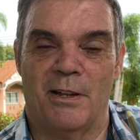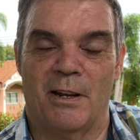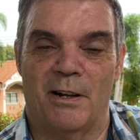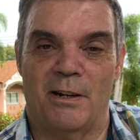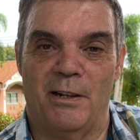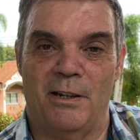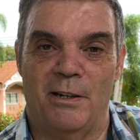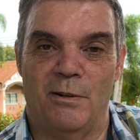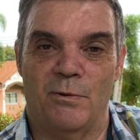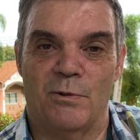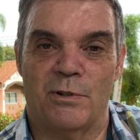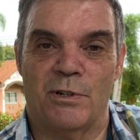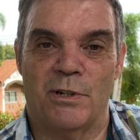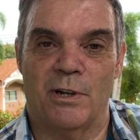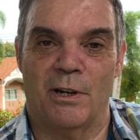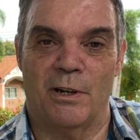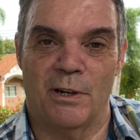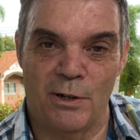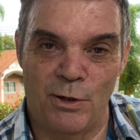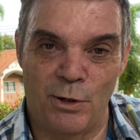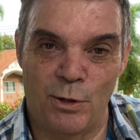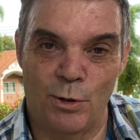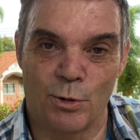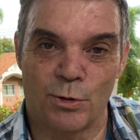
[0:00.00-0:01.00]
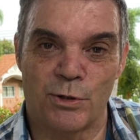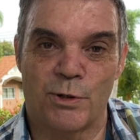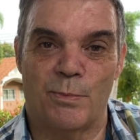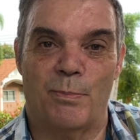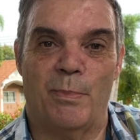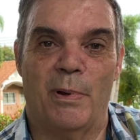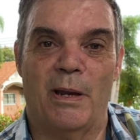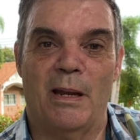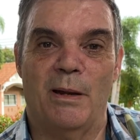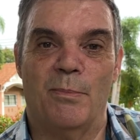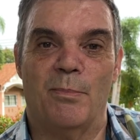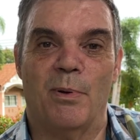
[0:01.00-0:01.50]
that he used to nut
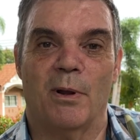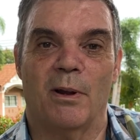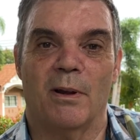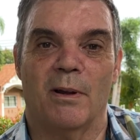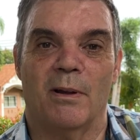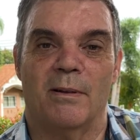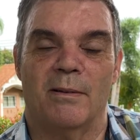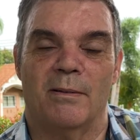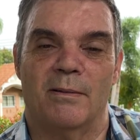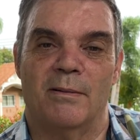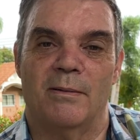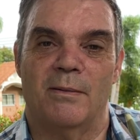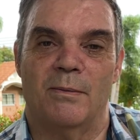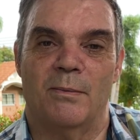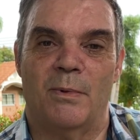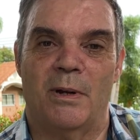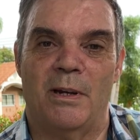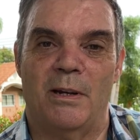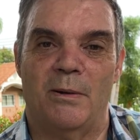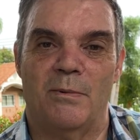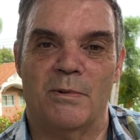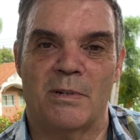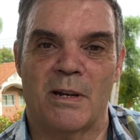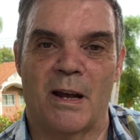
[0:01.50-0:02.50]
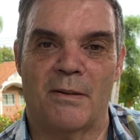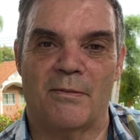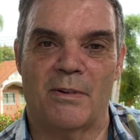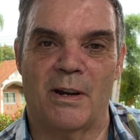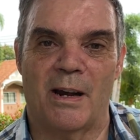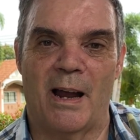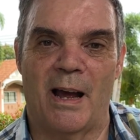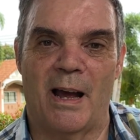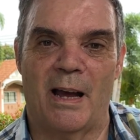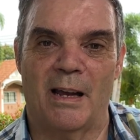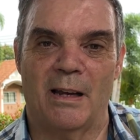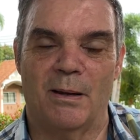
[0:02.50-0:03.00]
people when he was having
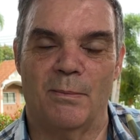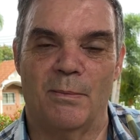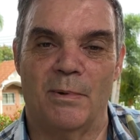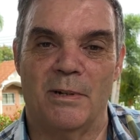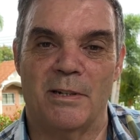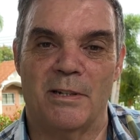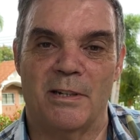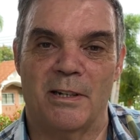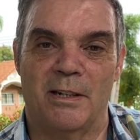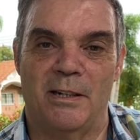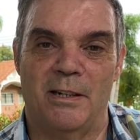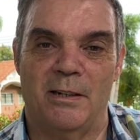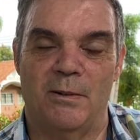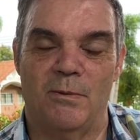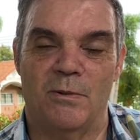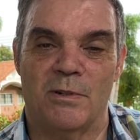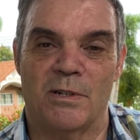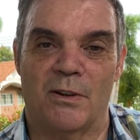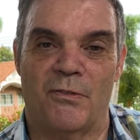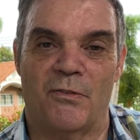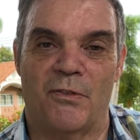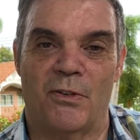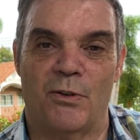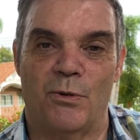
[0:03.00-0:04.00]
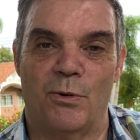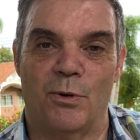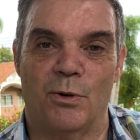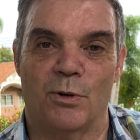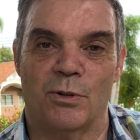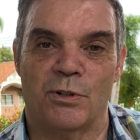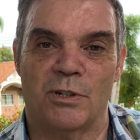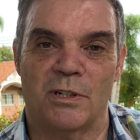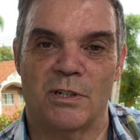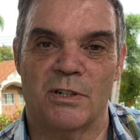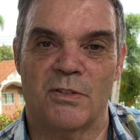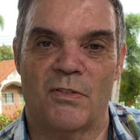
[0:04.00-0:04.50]
an argument, and he was a
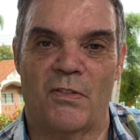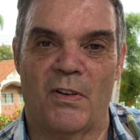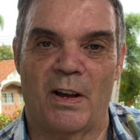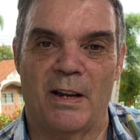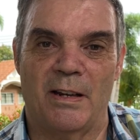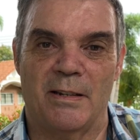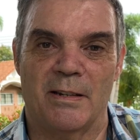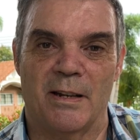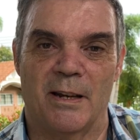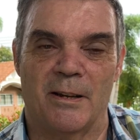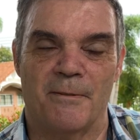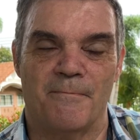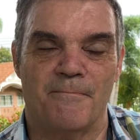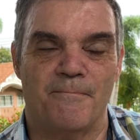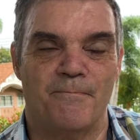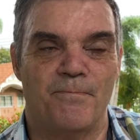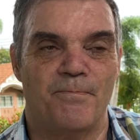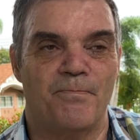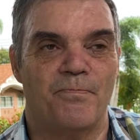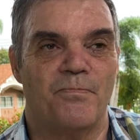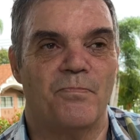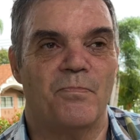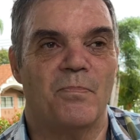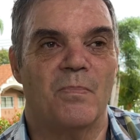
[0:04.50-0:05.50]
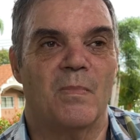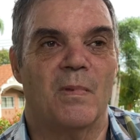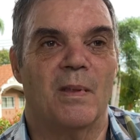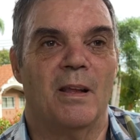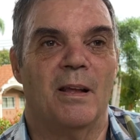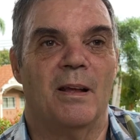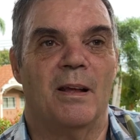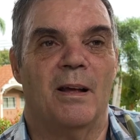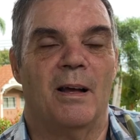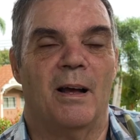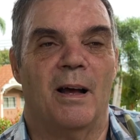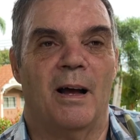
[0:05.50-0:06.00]
ferocious fighter.
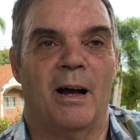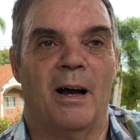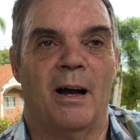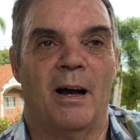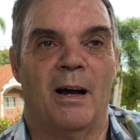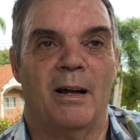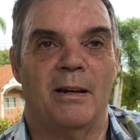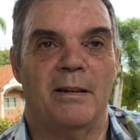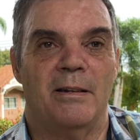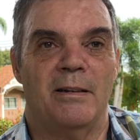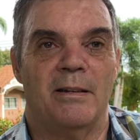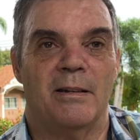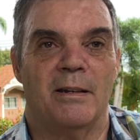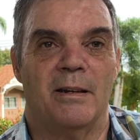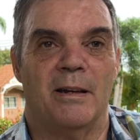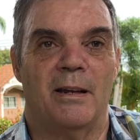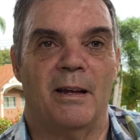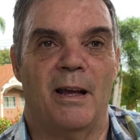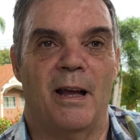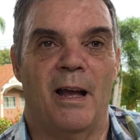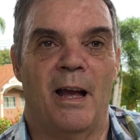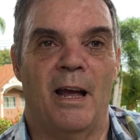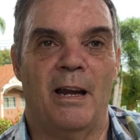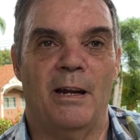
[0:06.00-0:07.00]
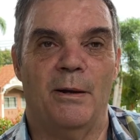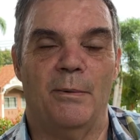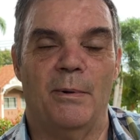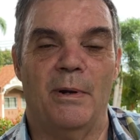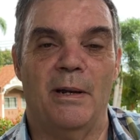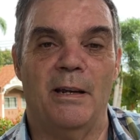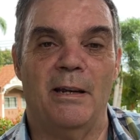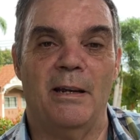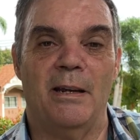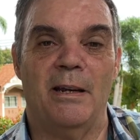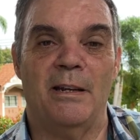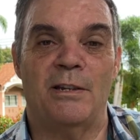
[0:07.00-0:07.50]
And
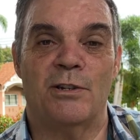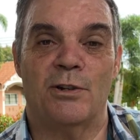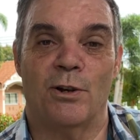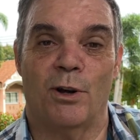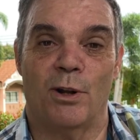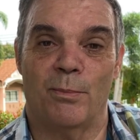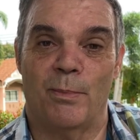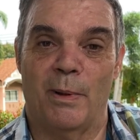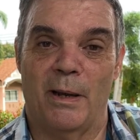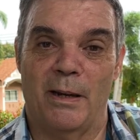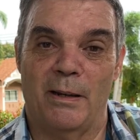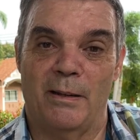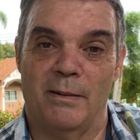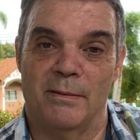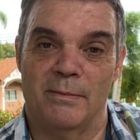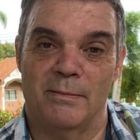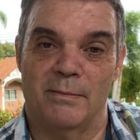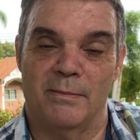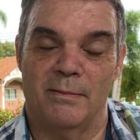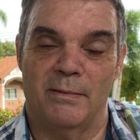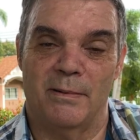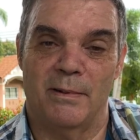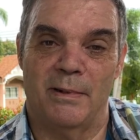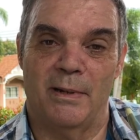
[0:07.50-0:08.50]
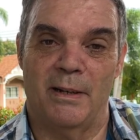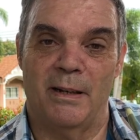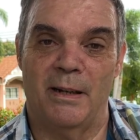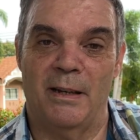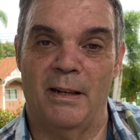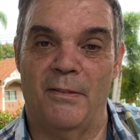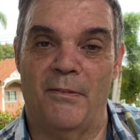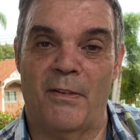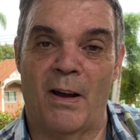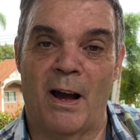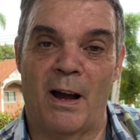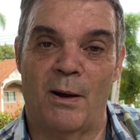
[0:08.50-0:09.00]
anyway, he told me
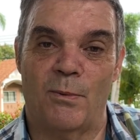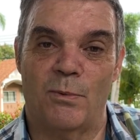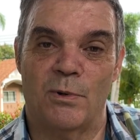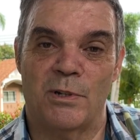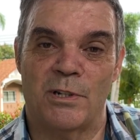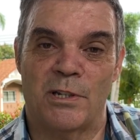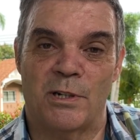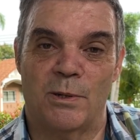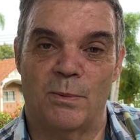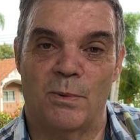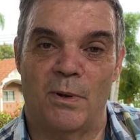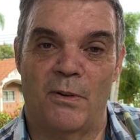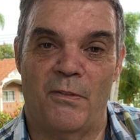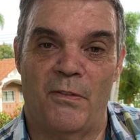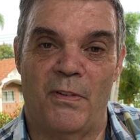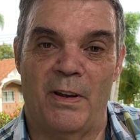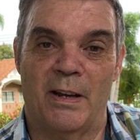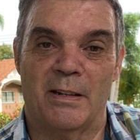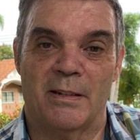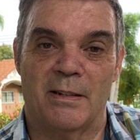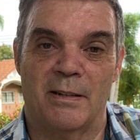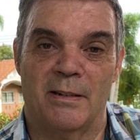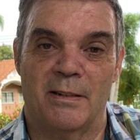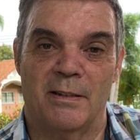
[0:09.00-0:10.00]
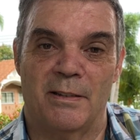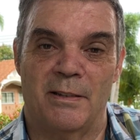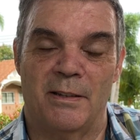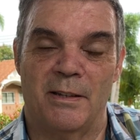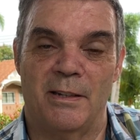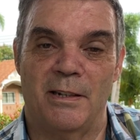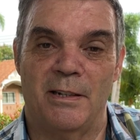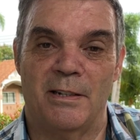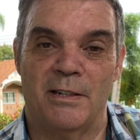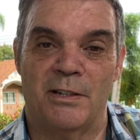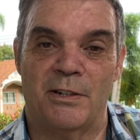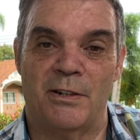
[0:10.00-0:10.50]
if I was to evict
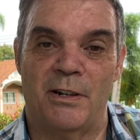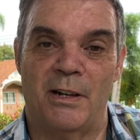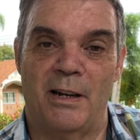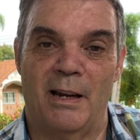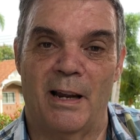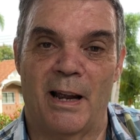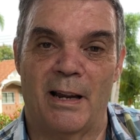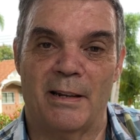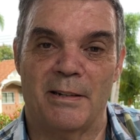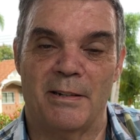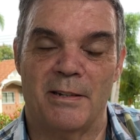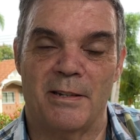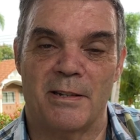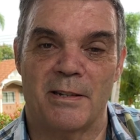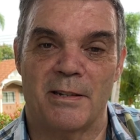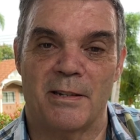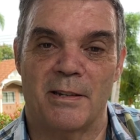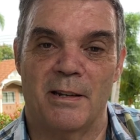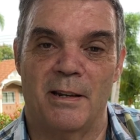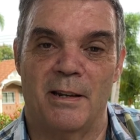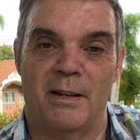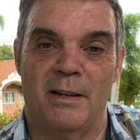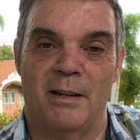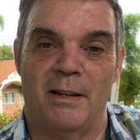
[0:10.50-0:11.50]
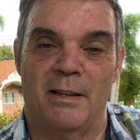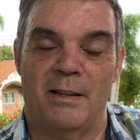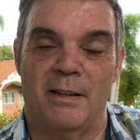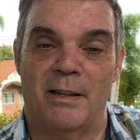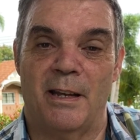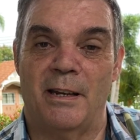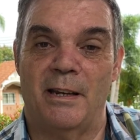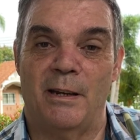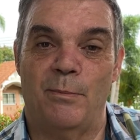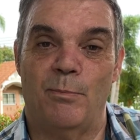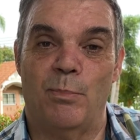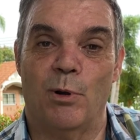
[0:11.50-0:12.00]
these three lads,
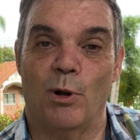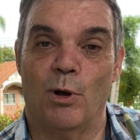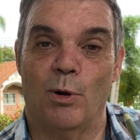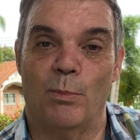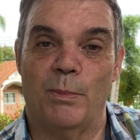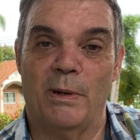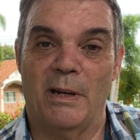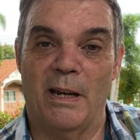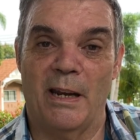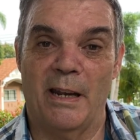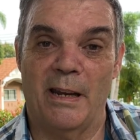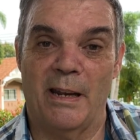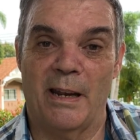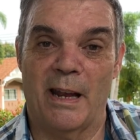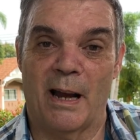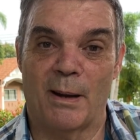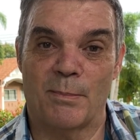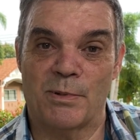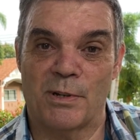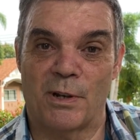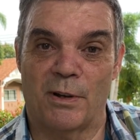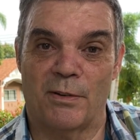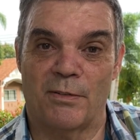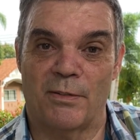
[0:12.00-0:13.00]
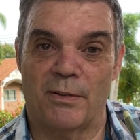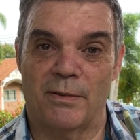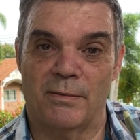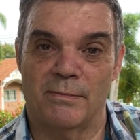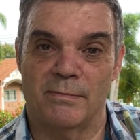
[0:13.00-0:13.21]
then he'd blow my kneecaps off.